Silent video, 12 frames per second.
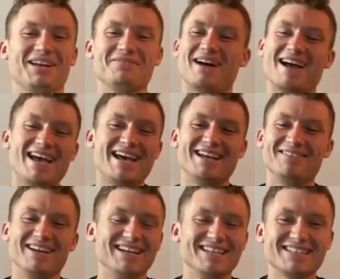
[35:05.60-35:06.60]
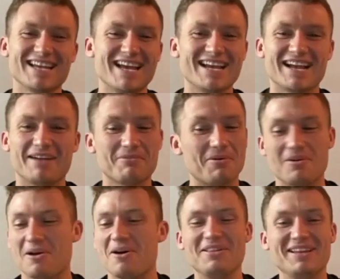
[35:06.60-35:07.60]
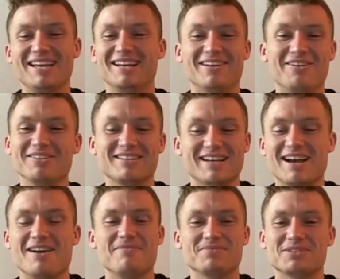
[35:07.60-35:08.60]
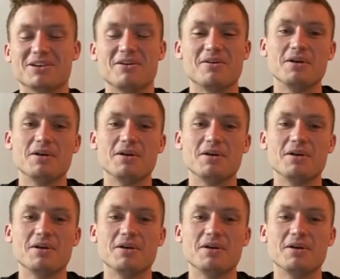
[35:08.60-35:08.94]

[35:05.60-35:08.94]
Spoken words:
my head. Like I'm going all in all the time. So